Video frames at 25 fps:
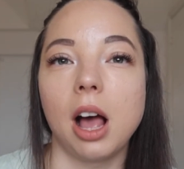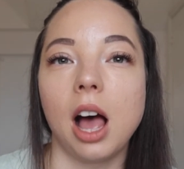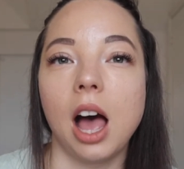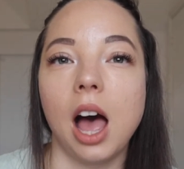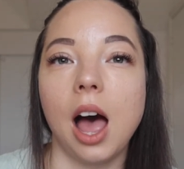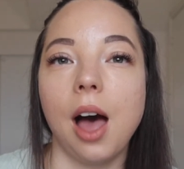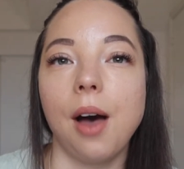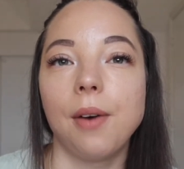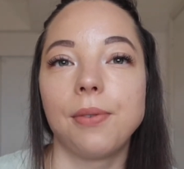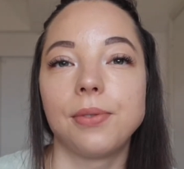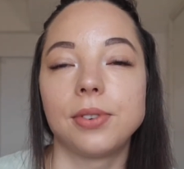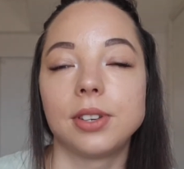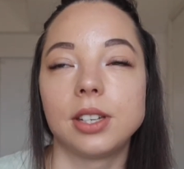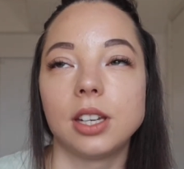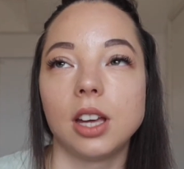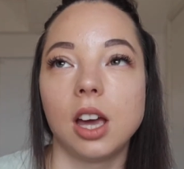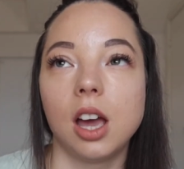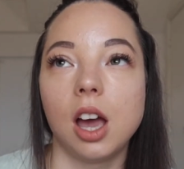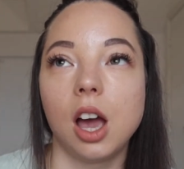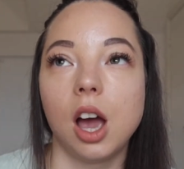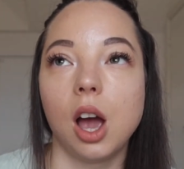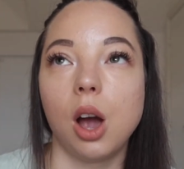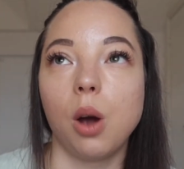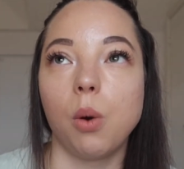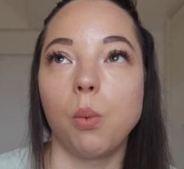
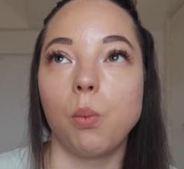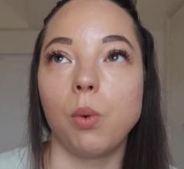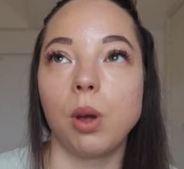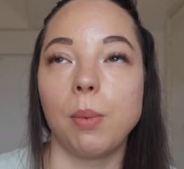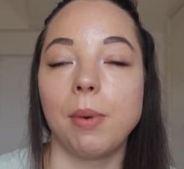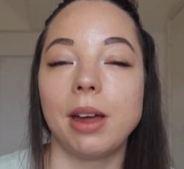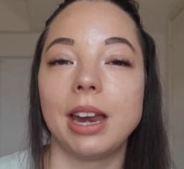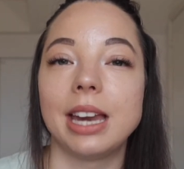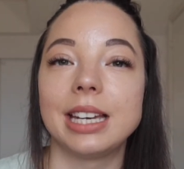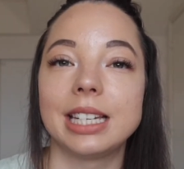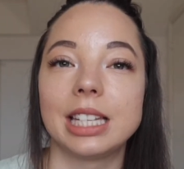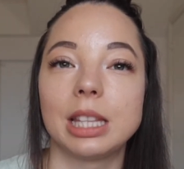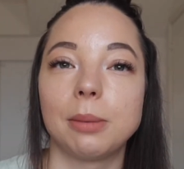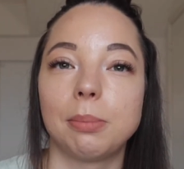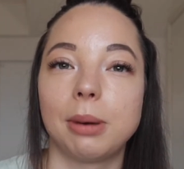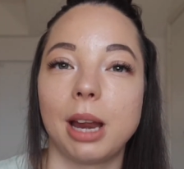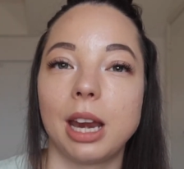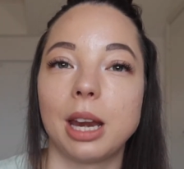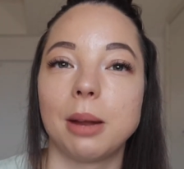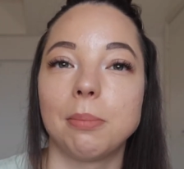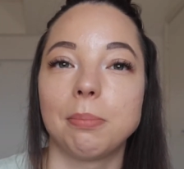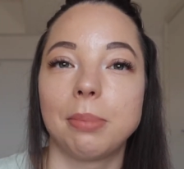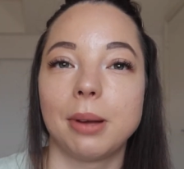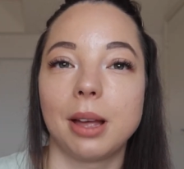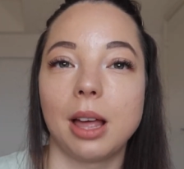after we went into the
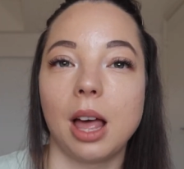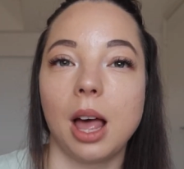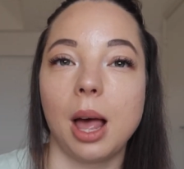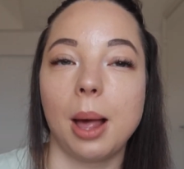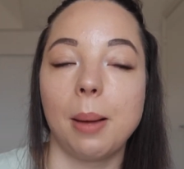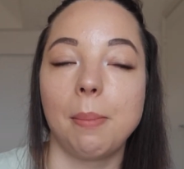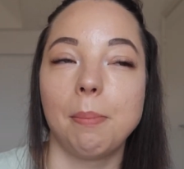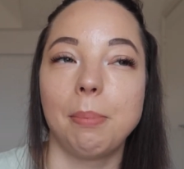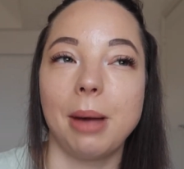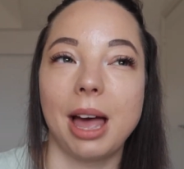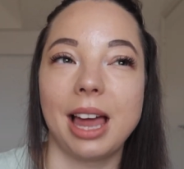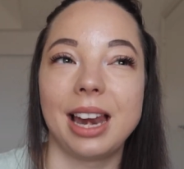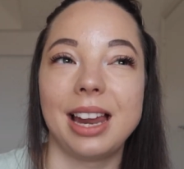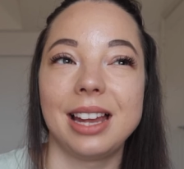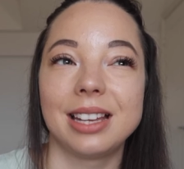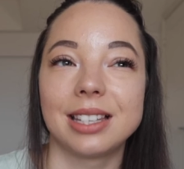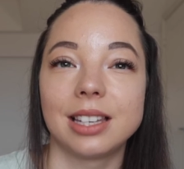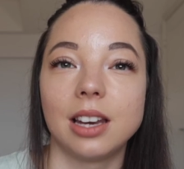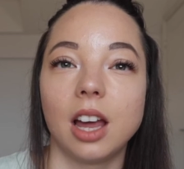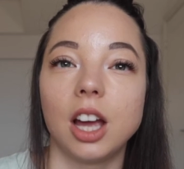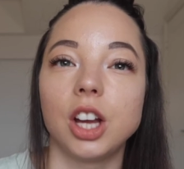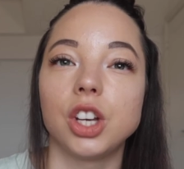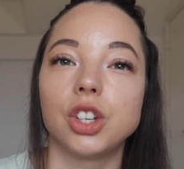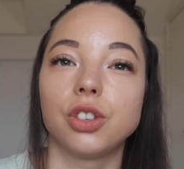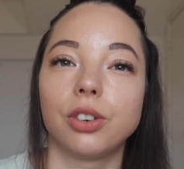Blenheim um, Palace
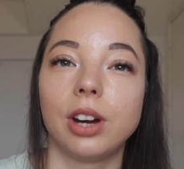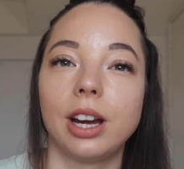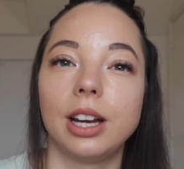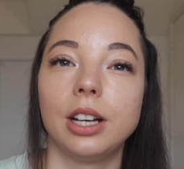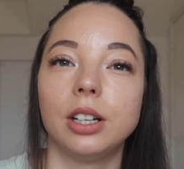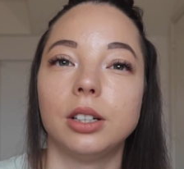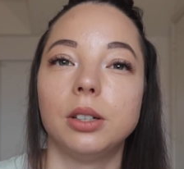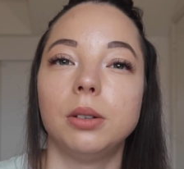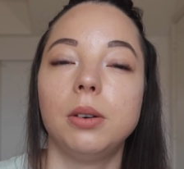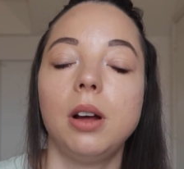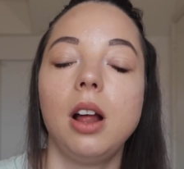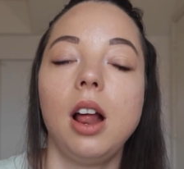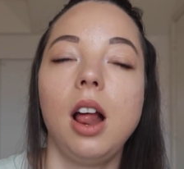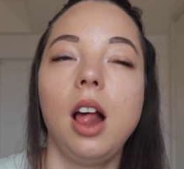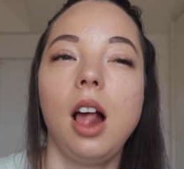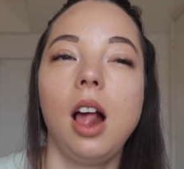light trail